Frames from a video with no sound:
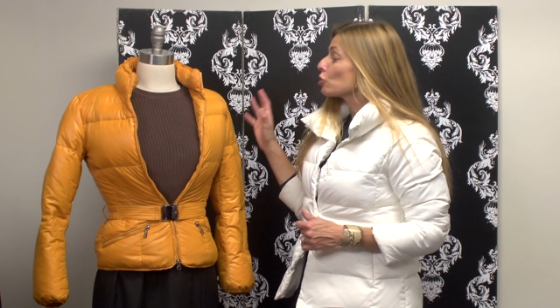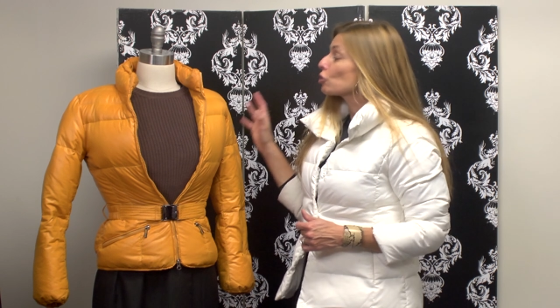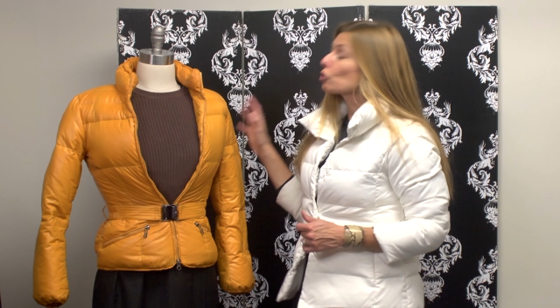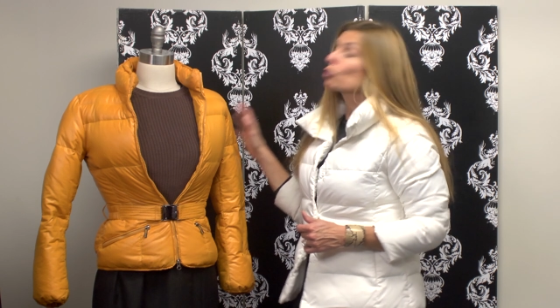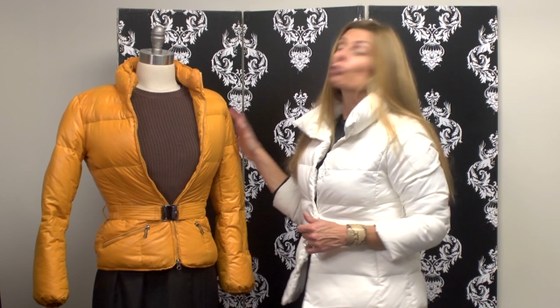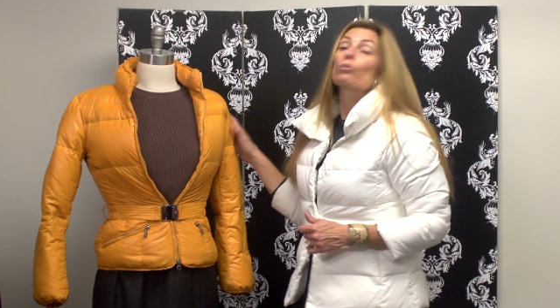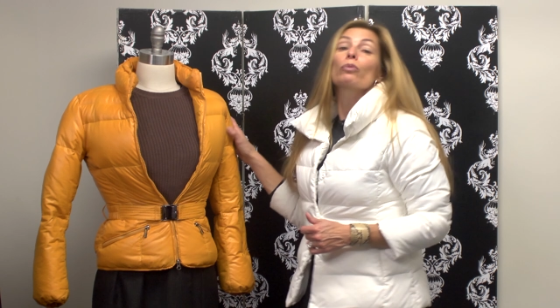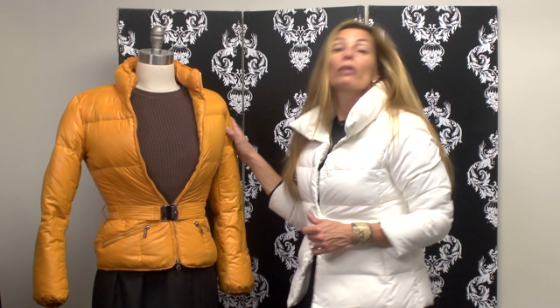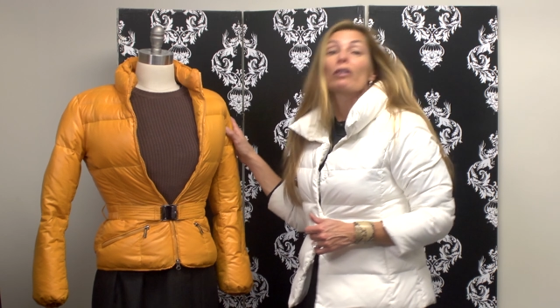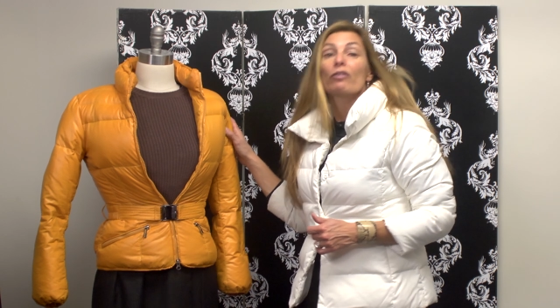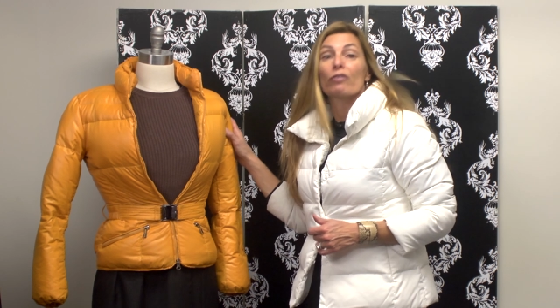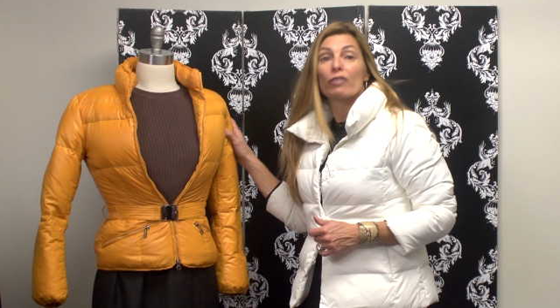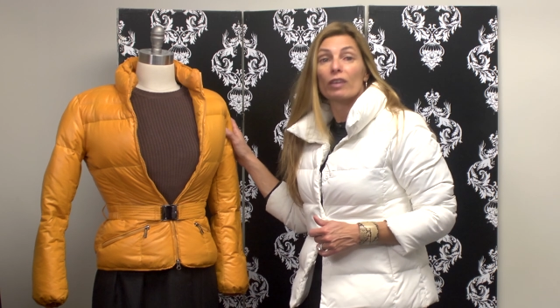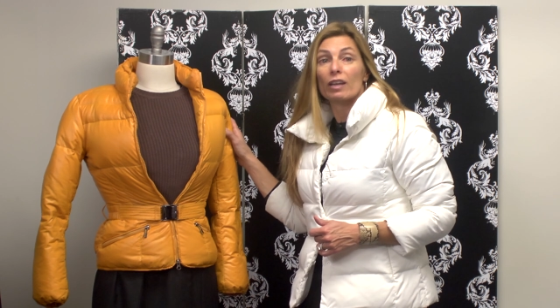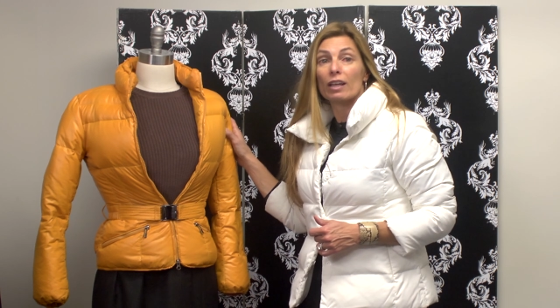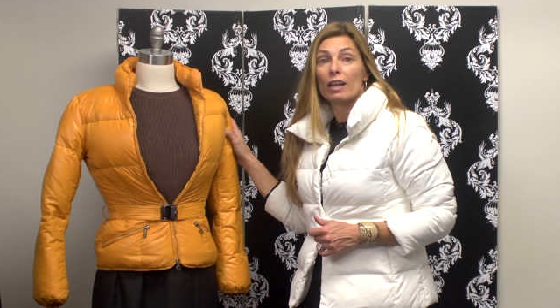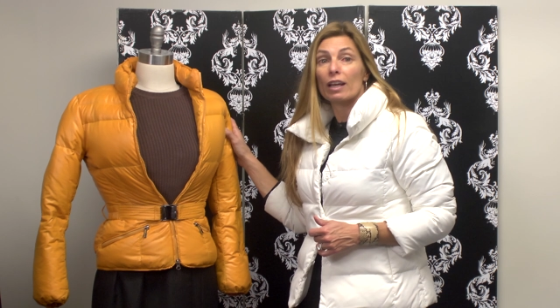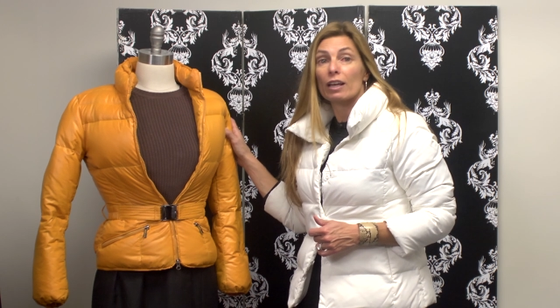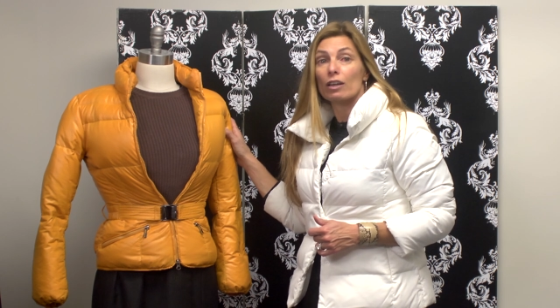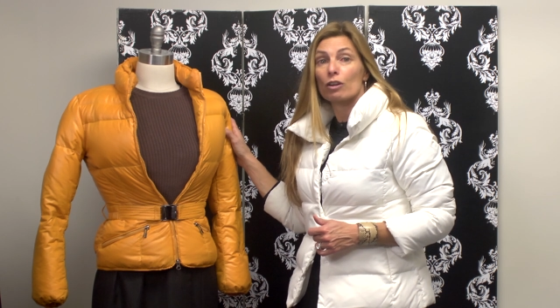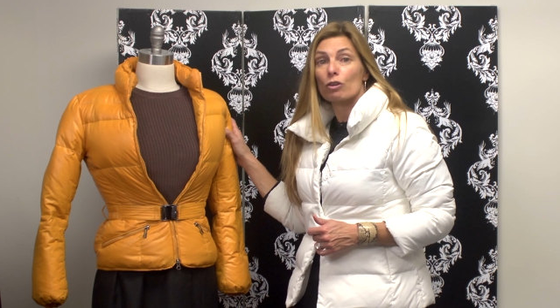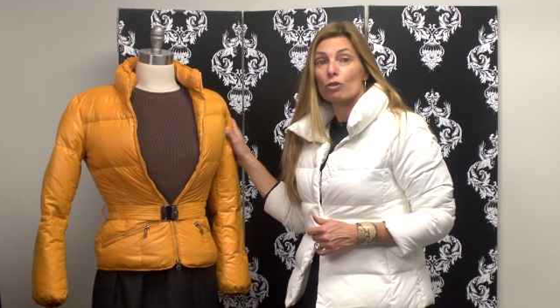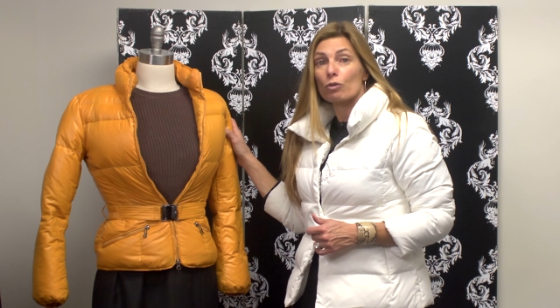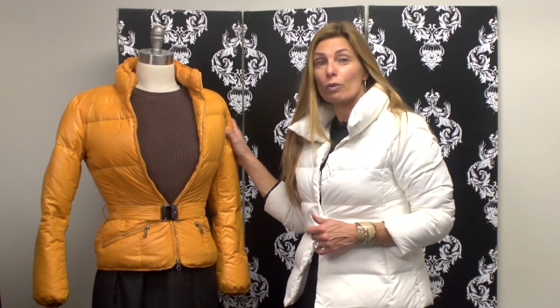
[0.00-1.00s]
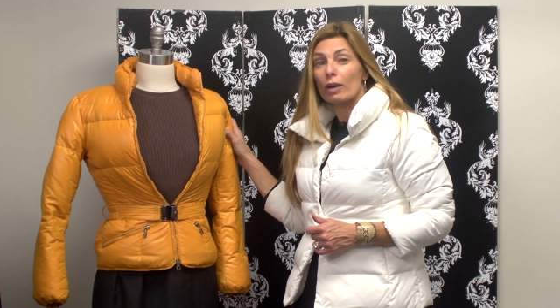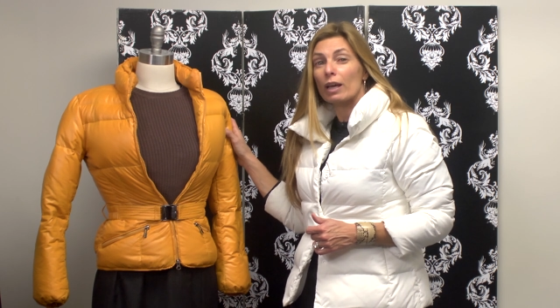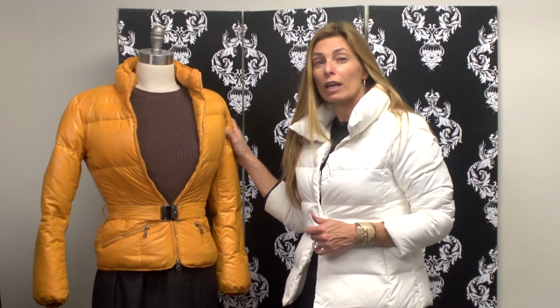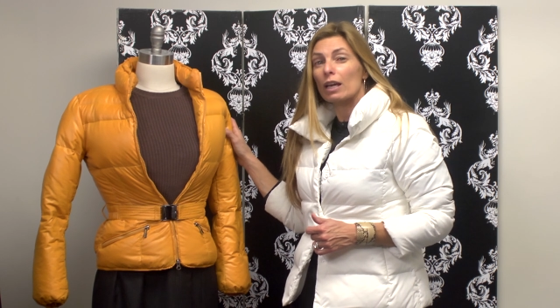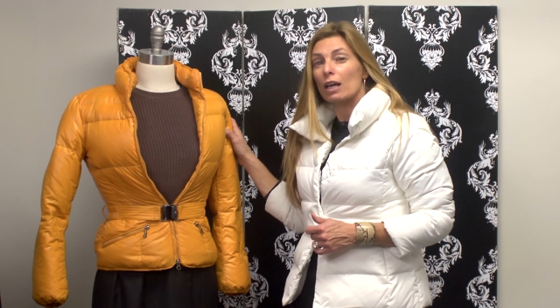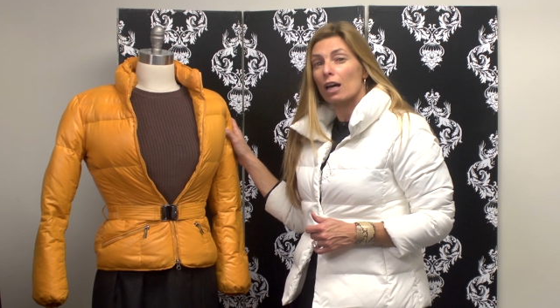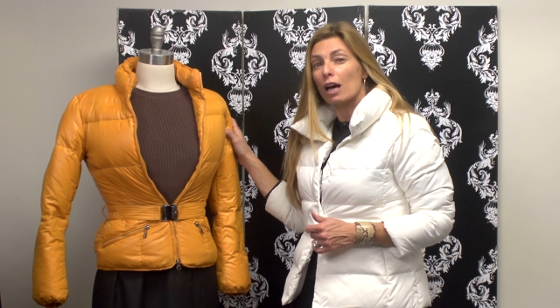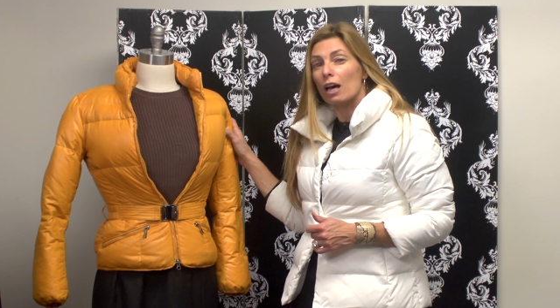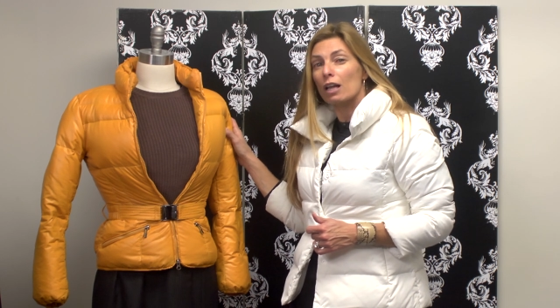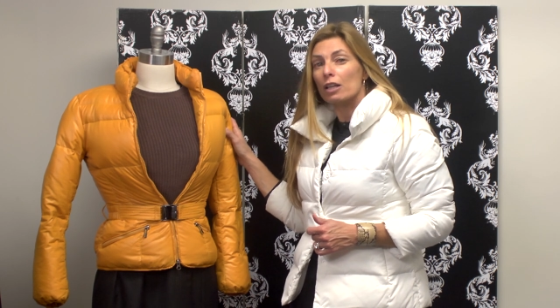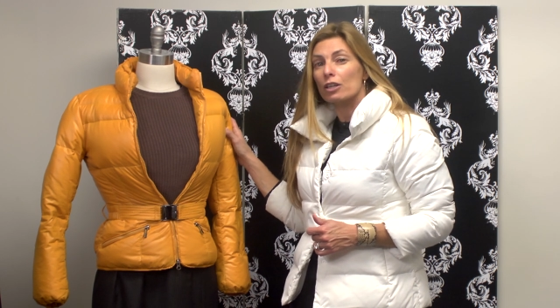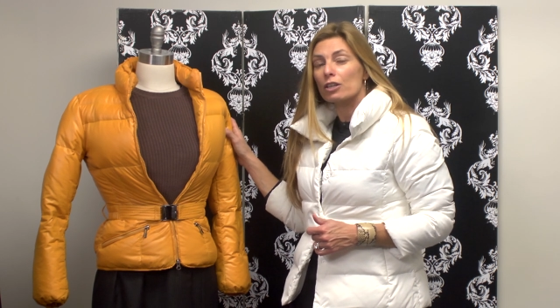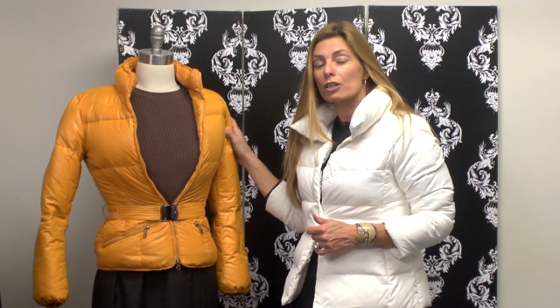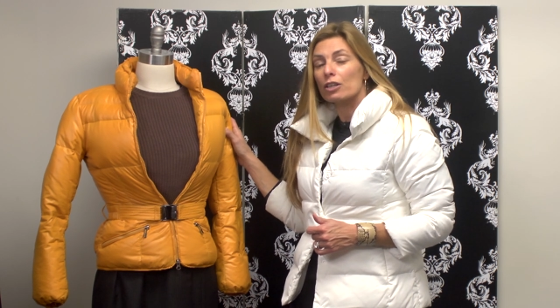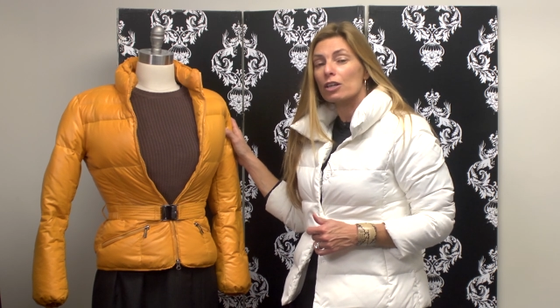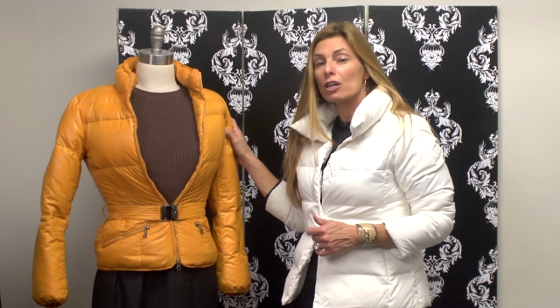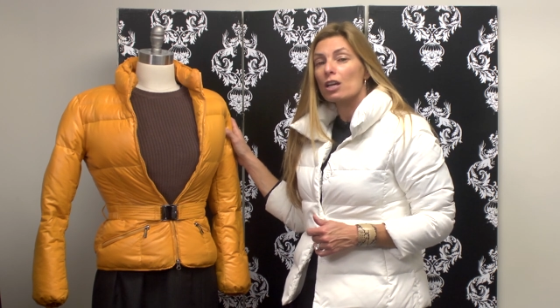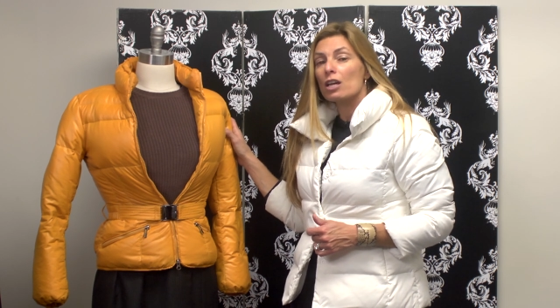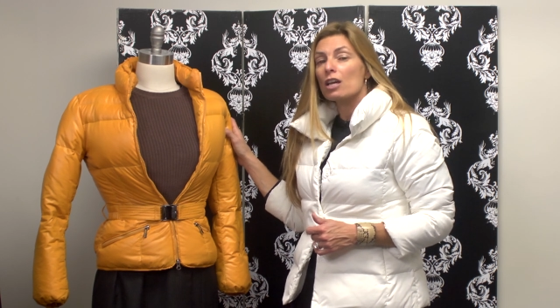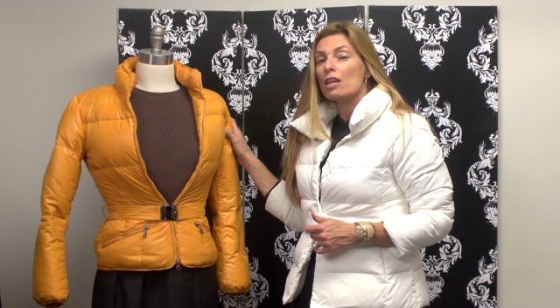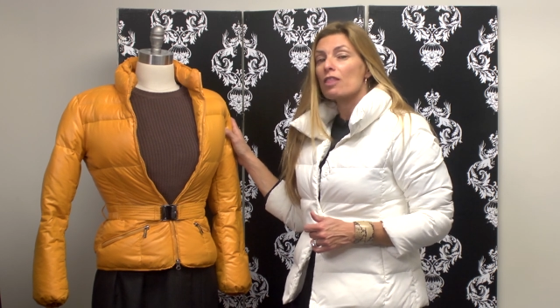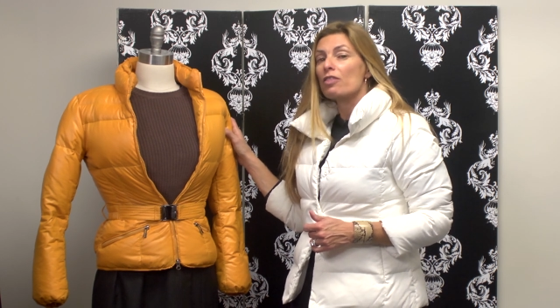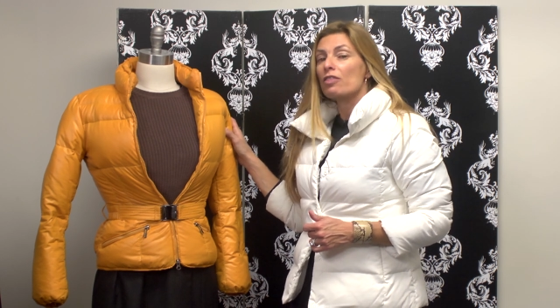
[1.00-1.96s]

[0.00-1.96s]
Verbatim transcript: Terrific in a great color.